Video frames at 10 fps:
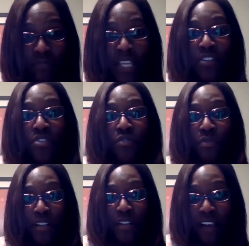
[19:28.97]
They can do
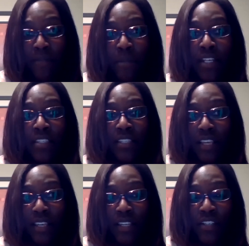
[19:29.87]
45 minutes
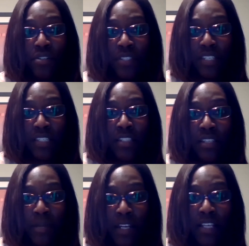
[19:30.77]
and they can do
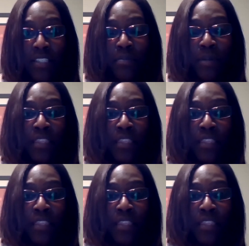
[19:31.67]
60 minutes.